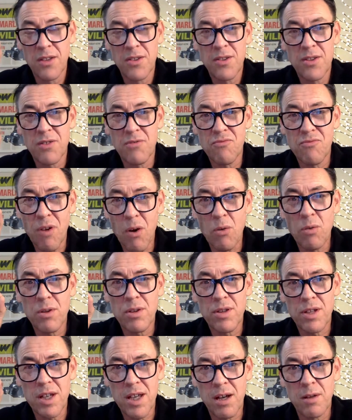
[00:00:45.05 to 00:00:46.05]
the role
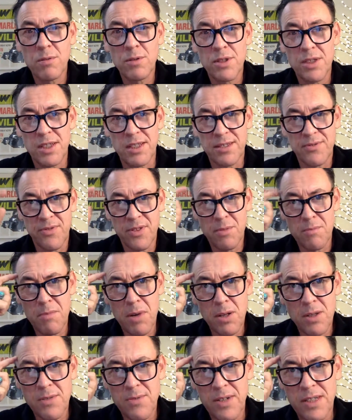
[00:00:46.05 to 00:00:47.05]
of the coach is for the
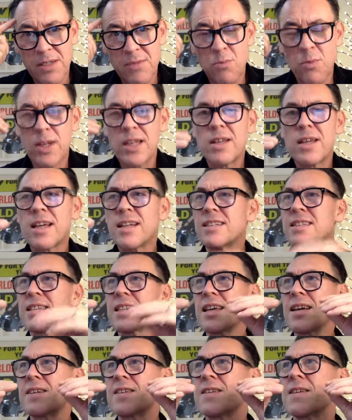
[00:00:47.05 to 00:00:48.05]
motivation. When you get
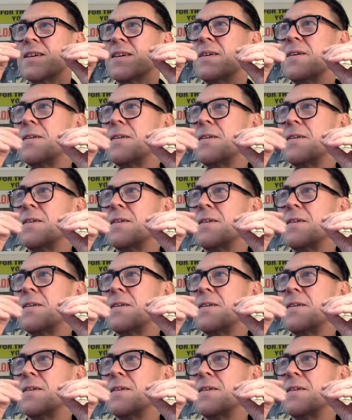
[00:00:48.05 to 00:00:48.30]
to that